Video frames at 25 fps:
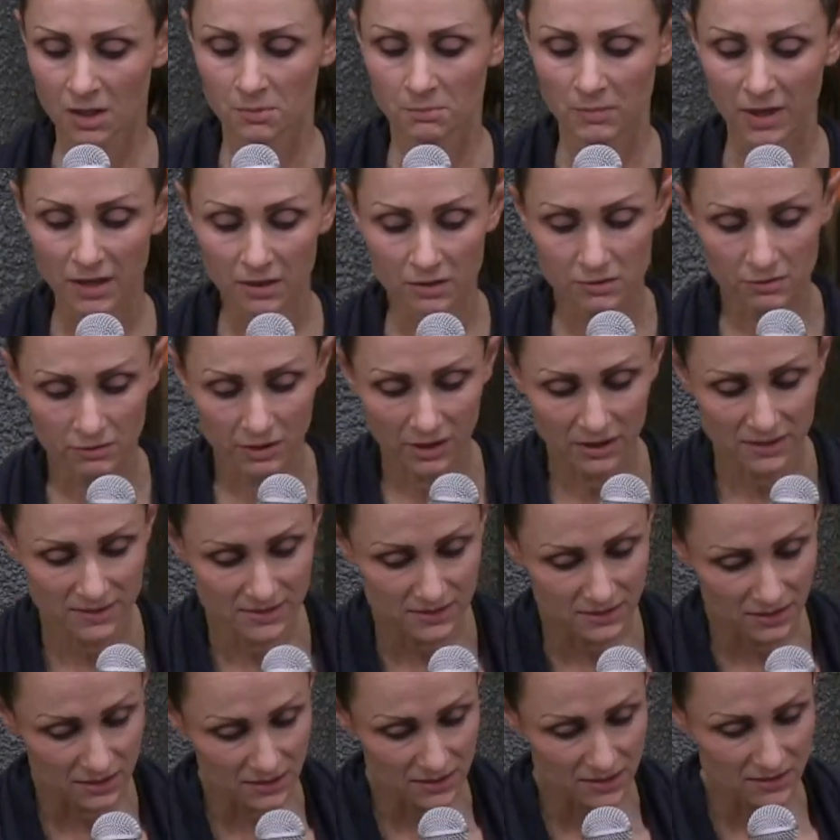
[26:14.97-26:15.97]
My
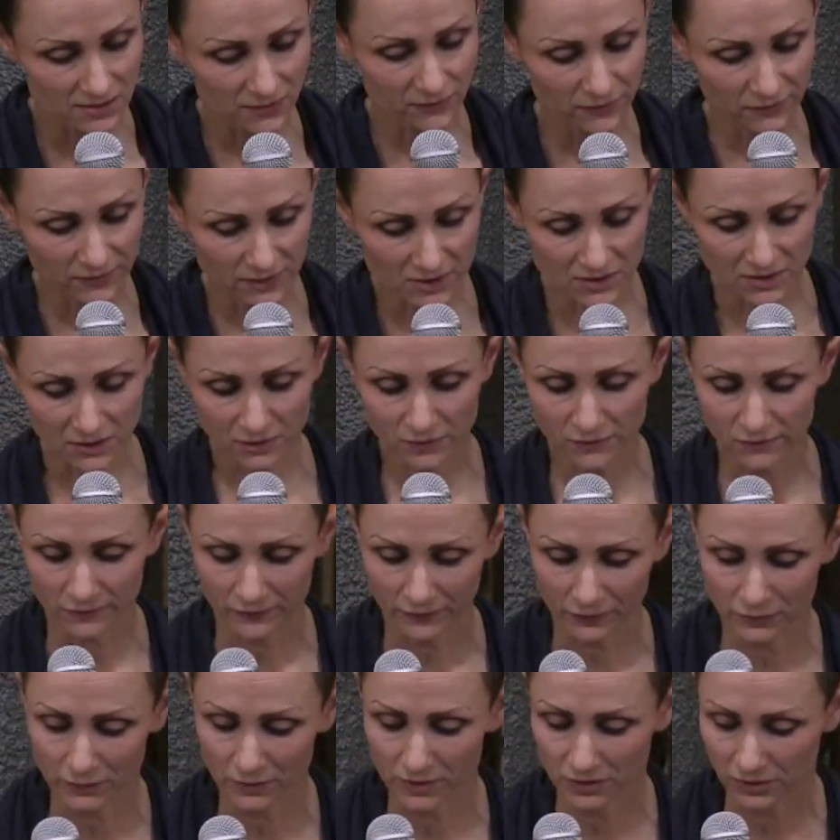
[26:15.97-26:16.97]
grace is sufficient
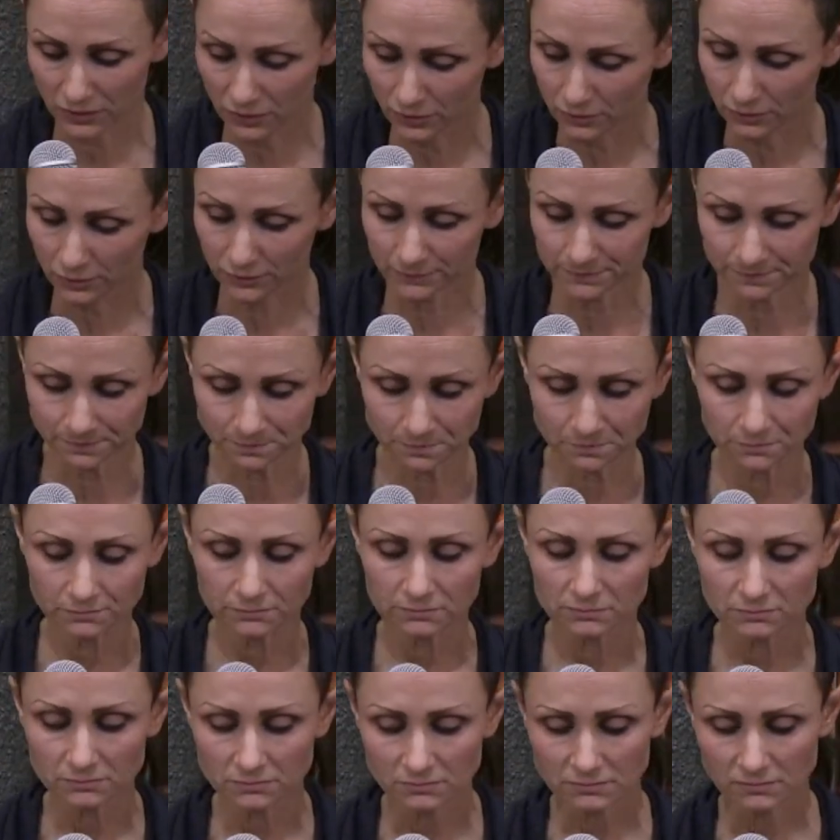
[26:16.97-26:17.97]
for you
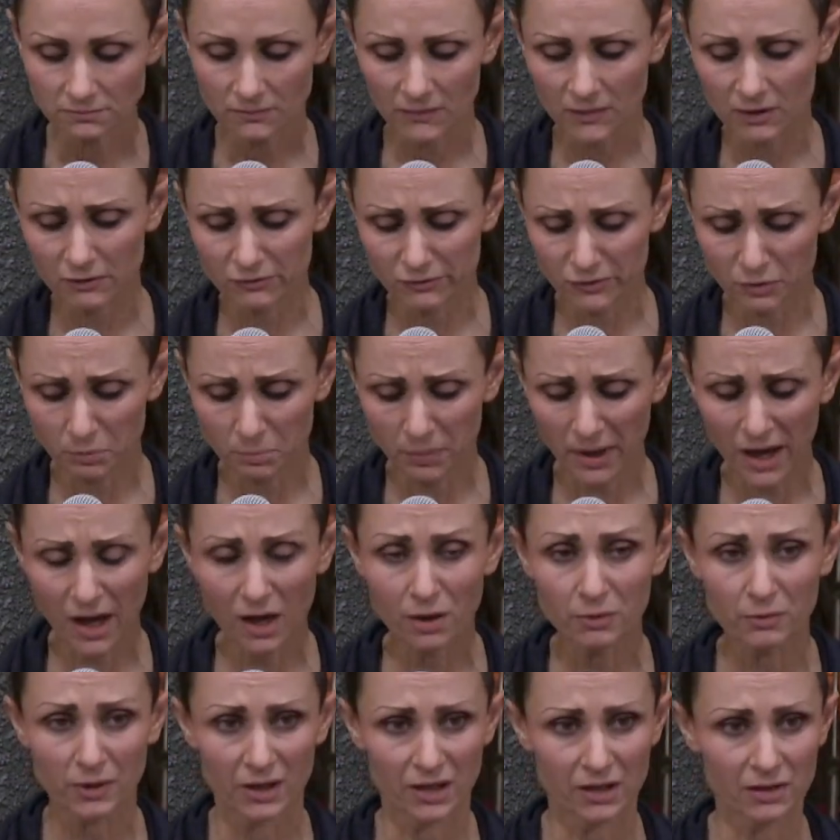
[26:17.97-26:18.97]
for
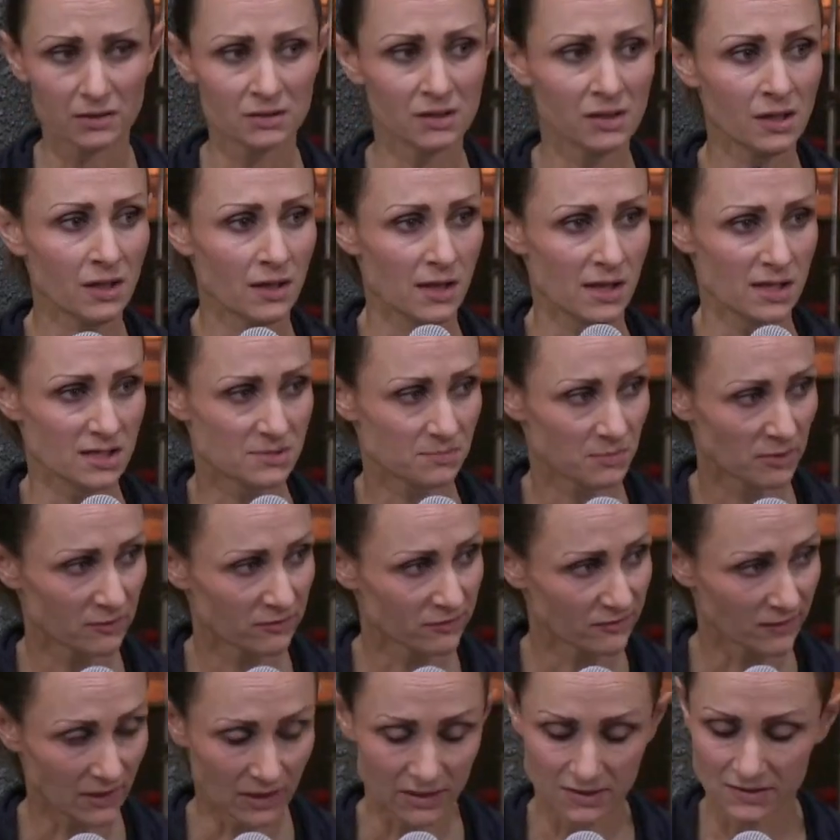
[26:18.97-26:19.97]
power is
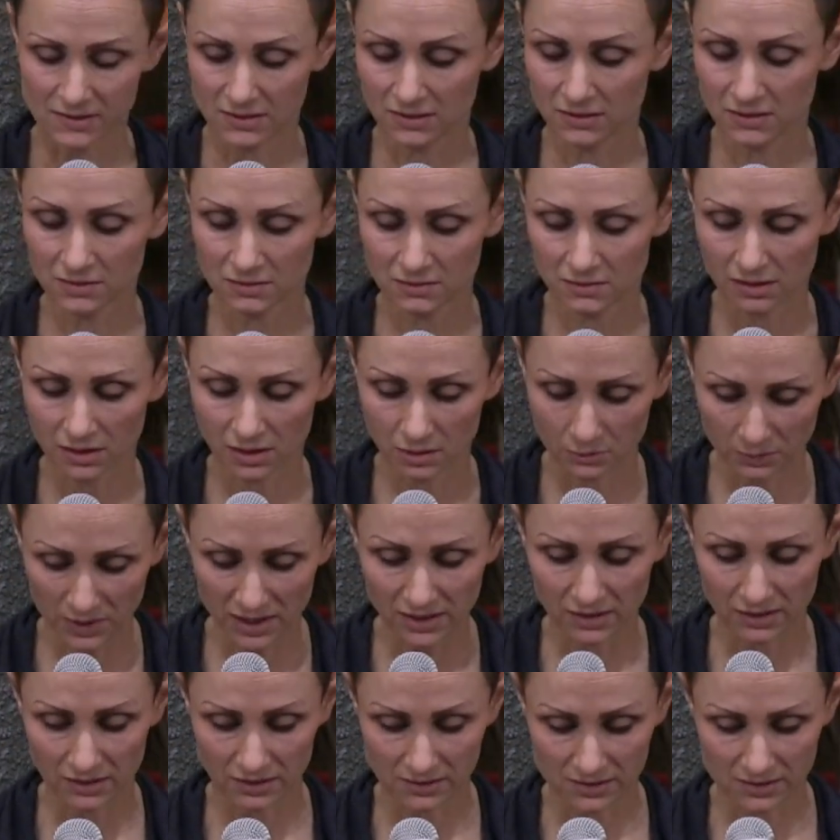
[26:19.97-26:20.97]
perfected in
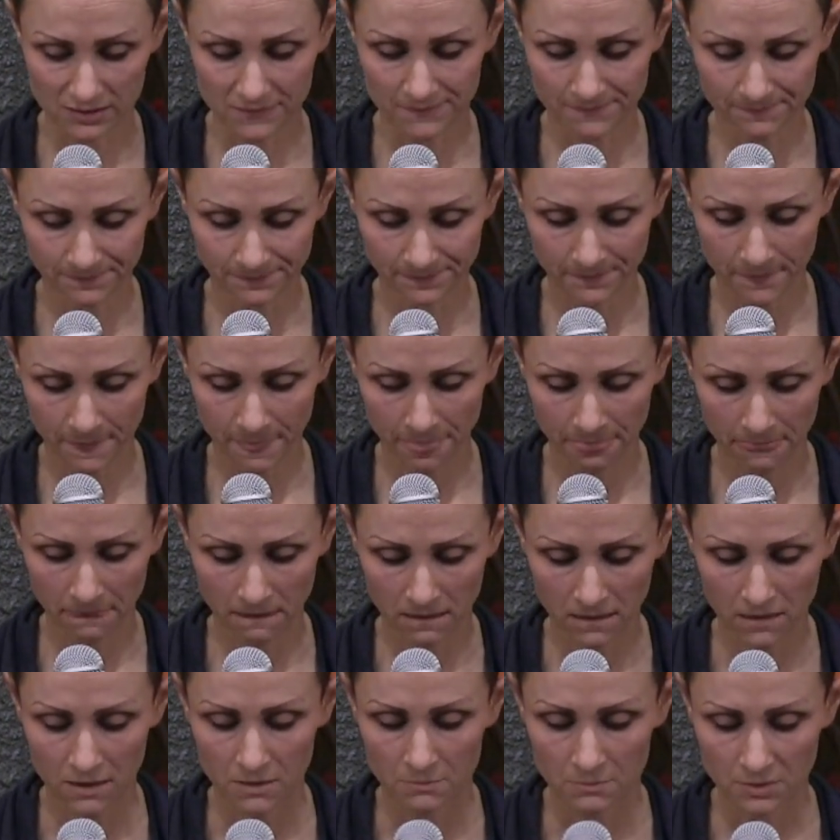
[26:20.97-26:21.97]
weakness.
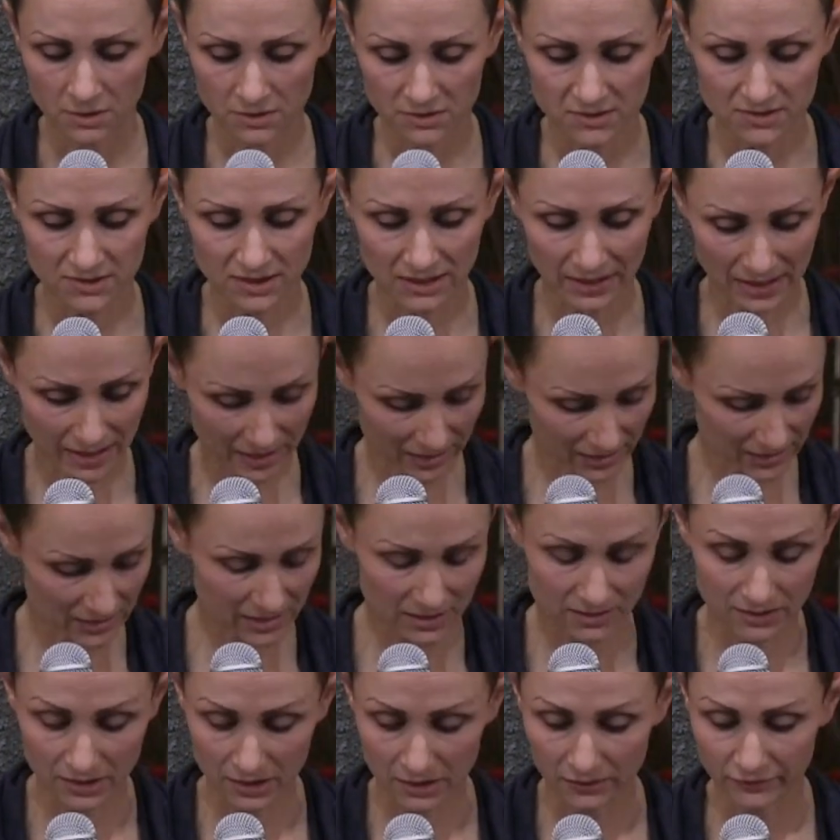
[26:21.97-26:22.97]
Most
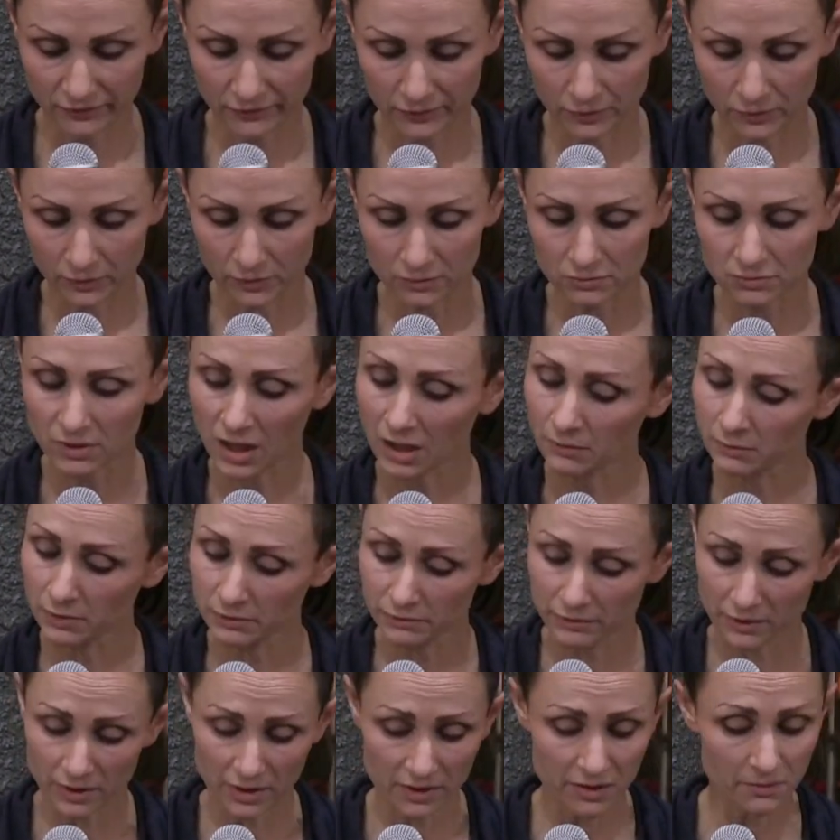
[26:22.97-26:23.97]
gladly, therefore, I
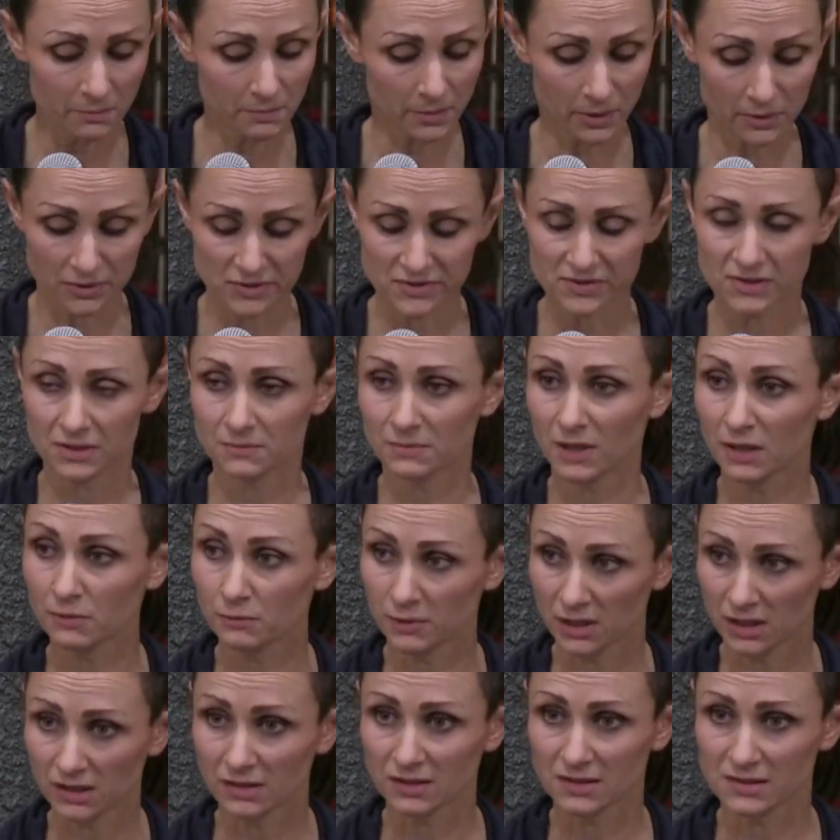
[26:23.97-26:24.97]
will rather boast in my
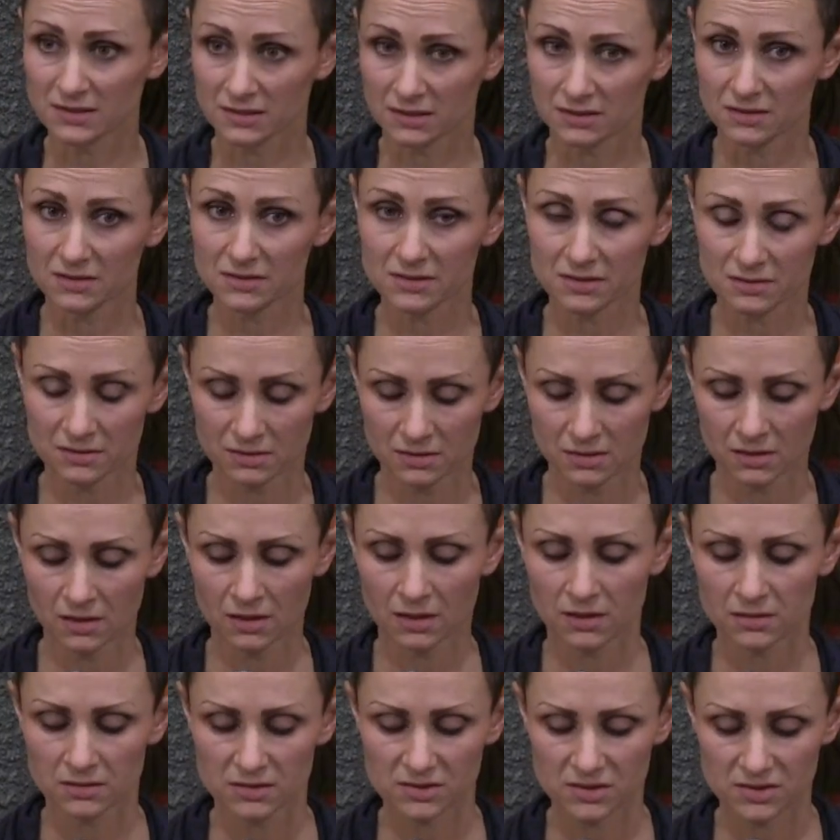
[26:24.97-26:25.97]
weaknesses,
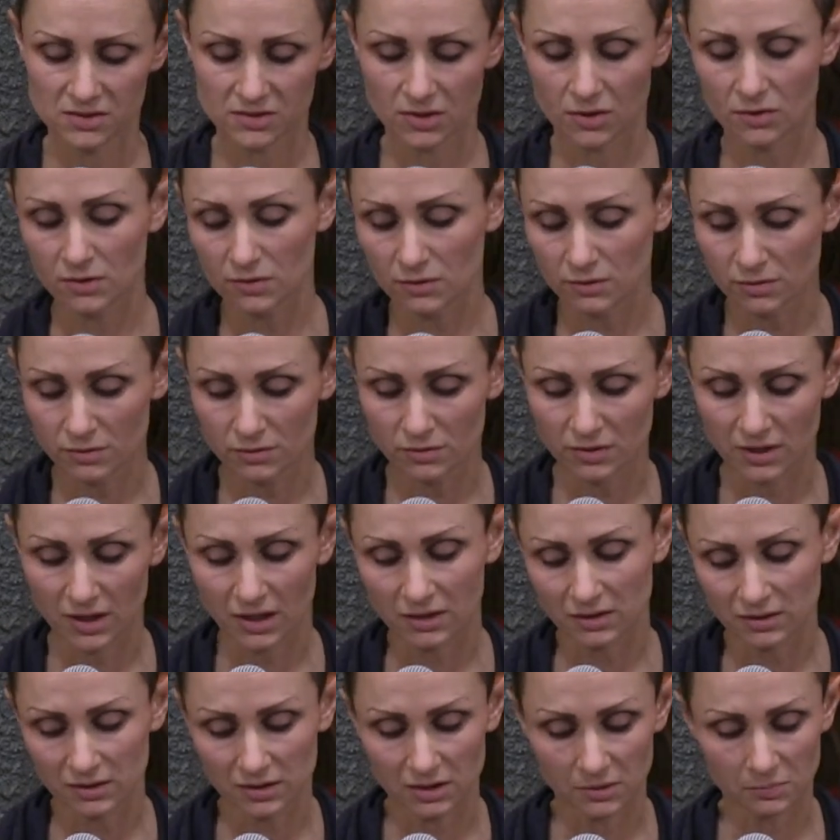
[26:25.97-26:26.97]
so
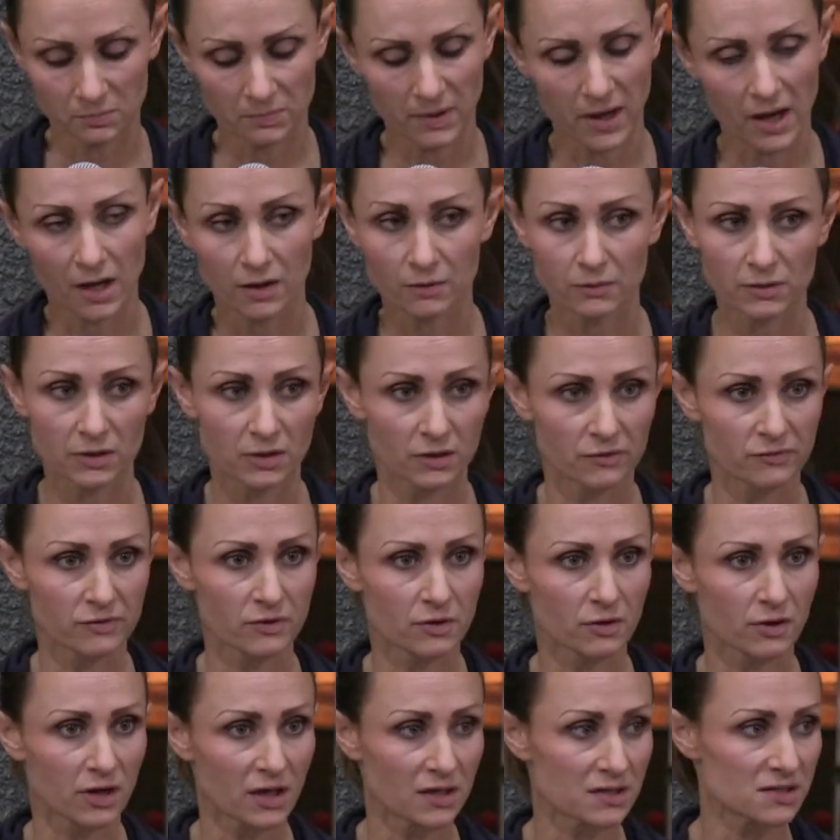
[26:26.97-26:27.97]
that the power of
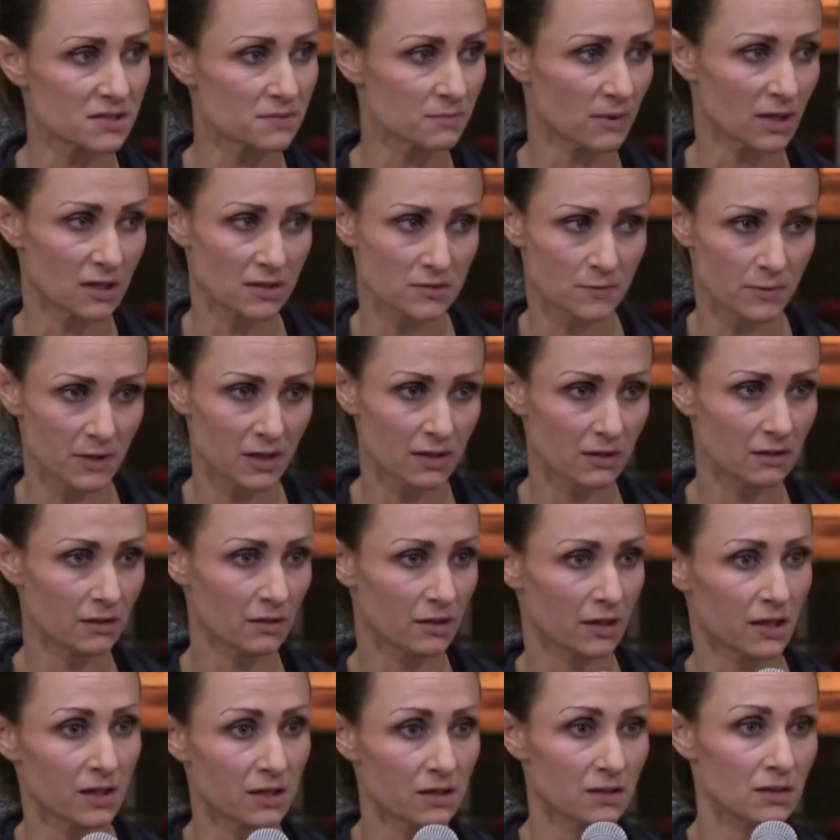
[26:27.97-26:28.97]
Christ may
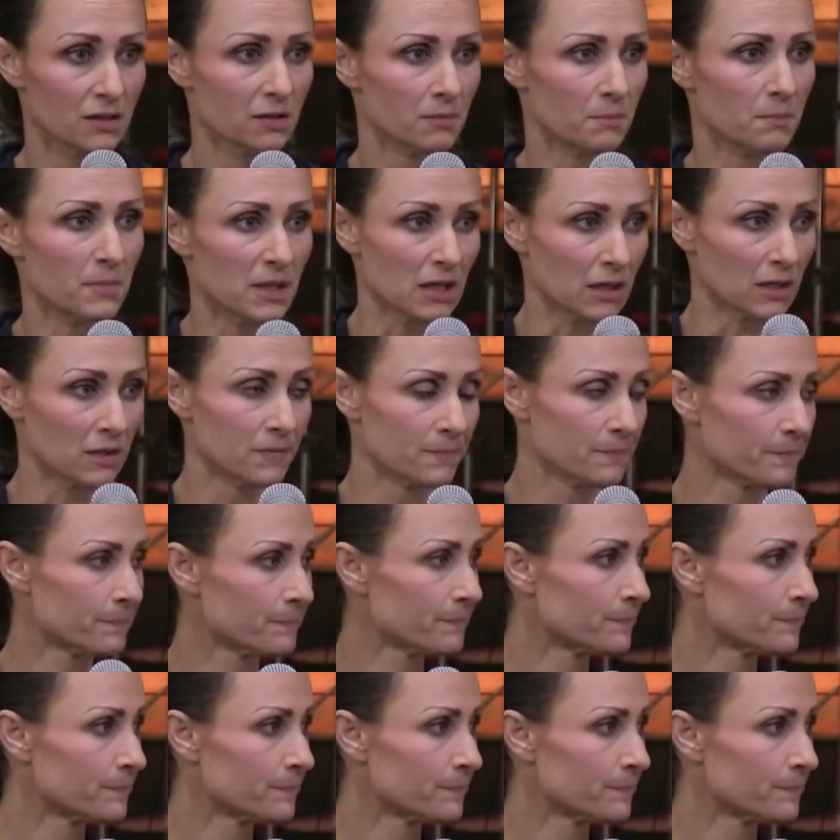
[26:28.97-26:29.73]
dwell in me.